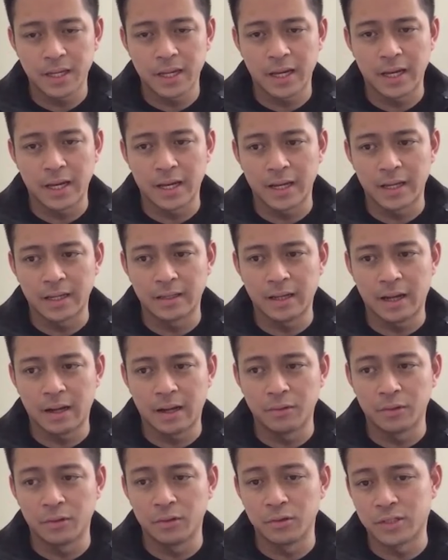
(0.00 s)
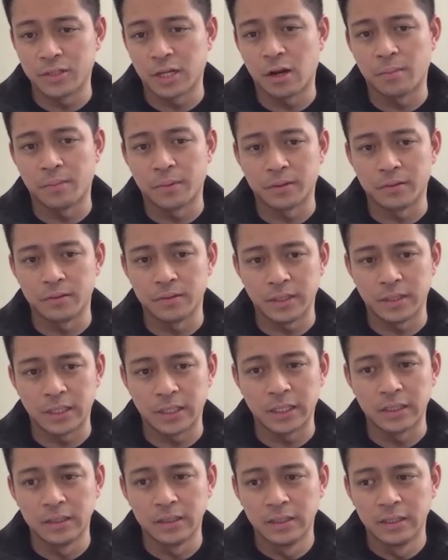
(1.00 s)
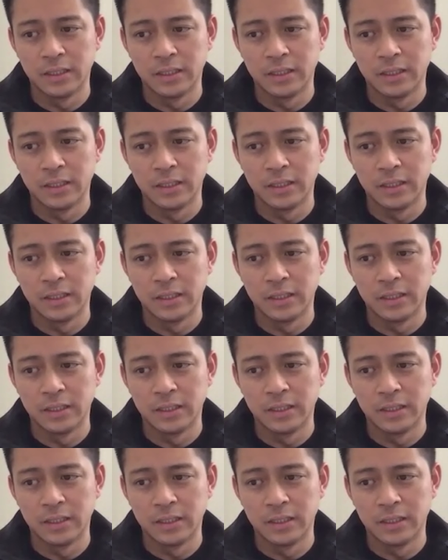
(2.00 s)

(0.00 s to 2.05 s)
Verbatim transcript: And I would lose that opportunity.